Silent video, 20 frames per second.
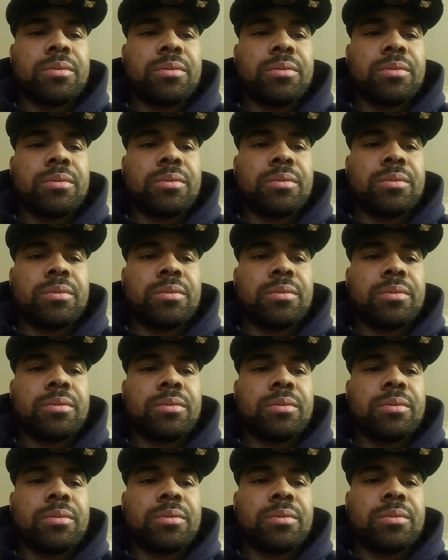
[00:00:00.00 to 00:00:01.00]
It was
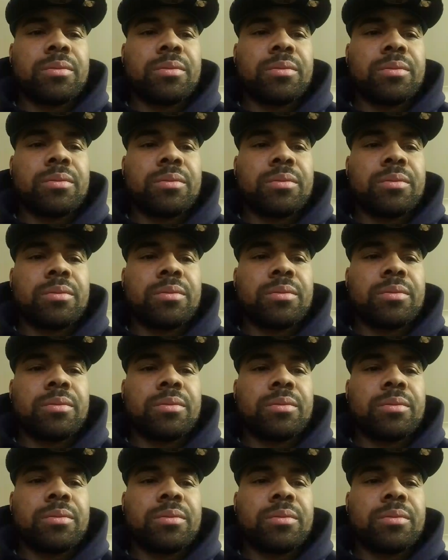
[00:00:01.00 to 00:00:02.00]
popping, y'all, man. What's
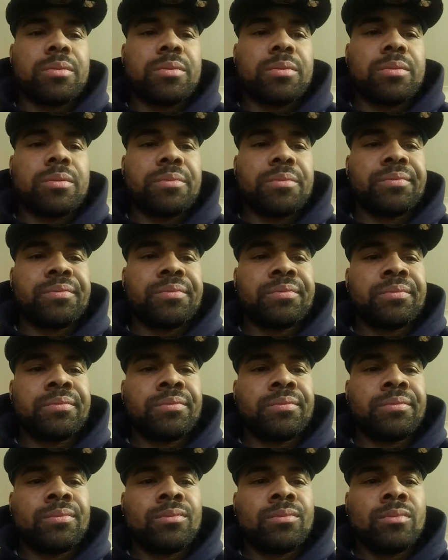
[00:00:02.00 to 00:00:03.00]
going on?
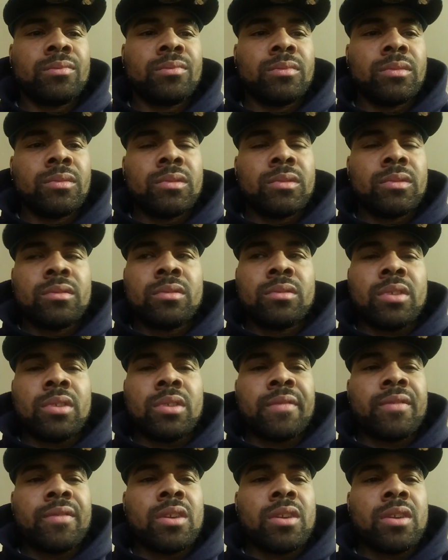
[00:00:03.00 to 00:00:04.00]
I
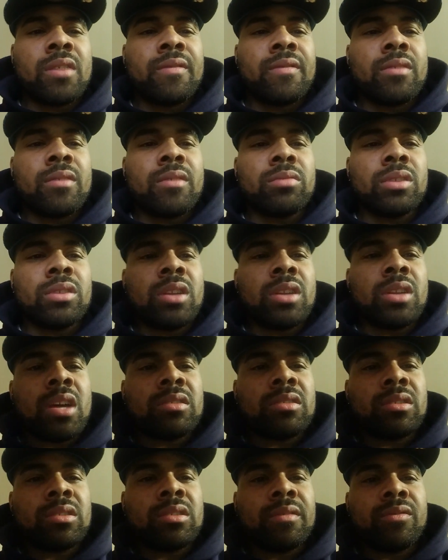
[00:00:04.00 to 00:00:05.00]
figure I'll fuck with the
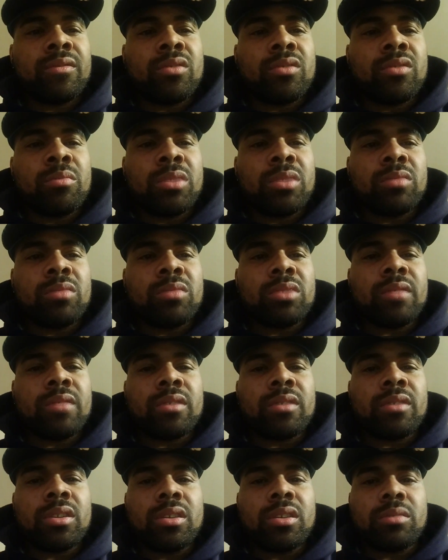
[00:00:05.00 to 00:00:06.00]
live shit for a minute,
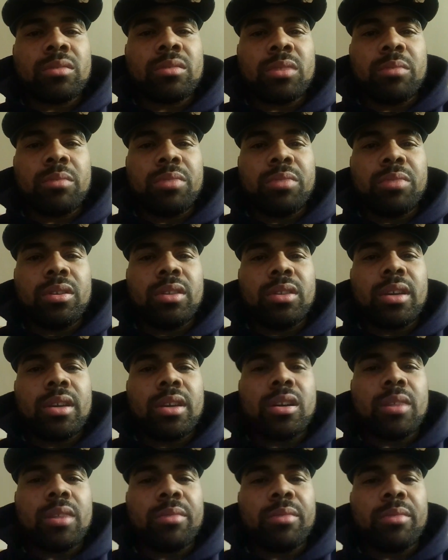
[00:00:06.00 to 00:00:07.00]
whatever case may be. They
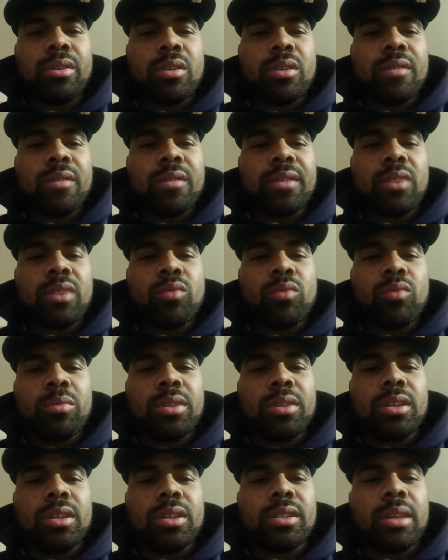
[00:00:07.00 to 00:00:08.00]
cut me off. They don't want
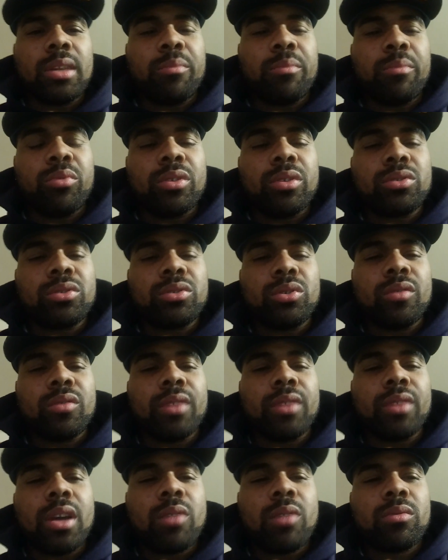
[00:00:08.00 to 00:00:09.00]
me to get that boy
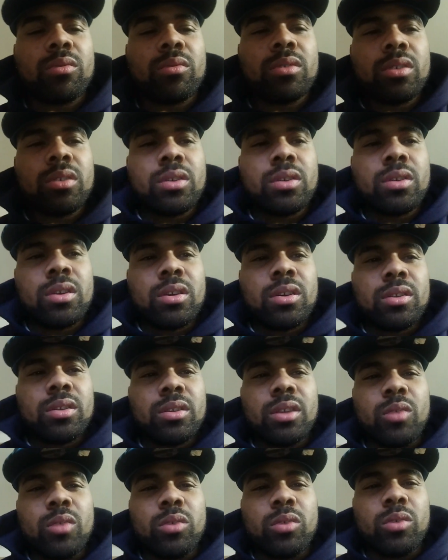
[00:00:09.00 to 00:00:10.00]
story out.
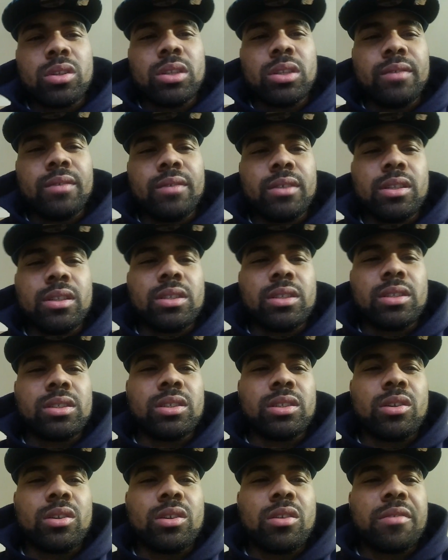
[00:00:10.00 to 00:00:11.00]
They don't want Khalif to get this
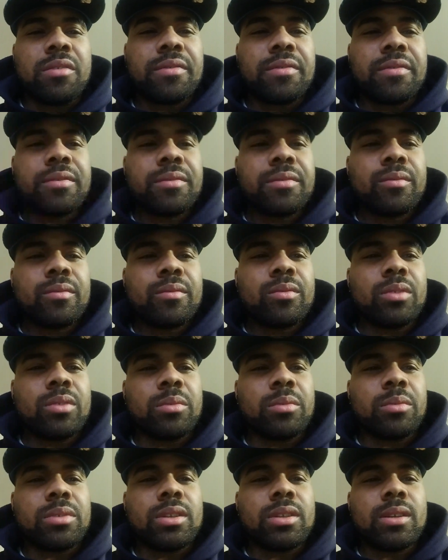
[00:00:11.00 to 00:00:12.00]
shit off. You know
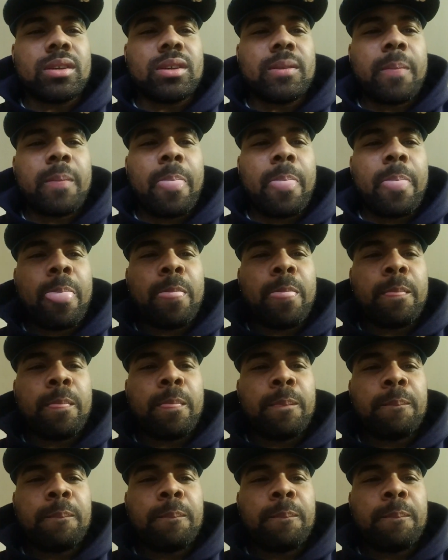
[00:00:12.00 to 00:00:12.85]
what I'm saying?